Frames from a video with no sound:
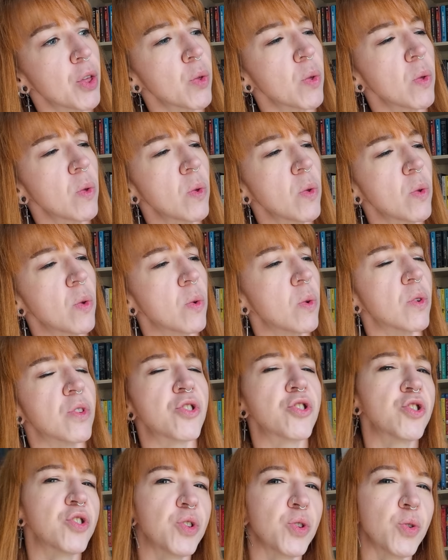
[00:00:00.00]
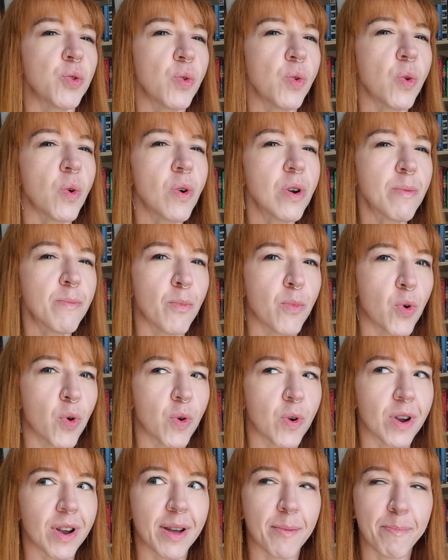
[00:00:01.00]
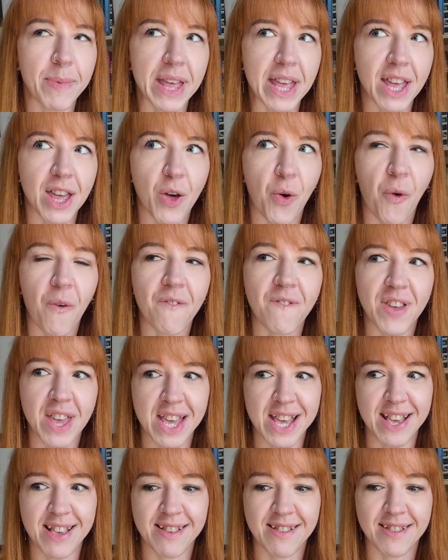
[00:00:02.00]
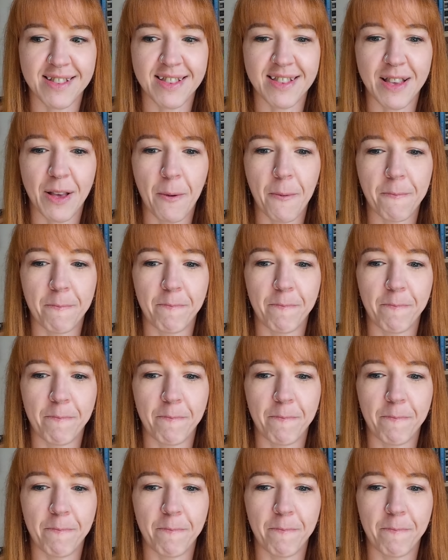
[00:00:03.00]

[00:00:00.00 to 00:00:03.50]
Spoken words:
Ooh, 2 or more POVs.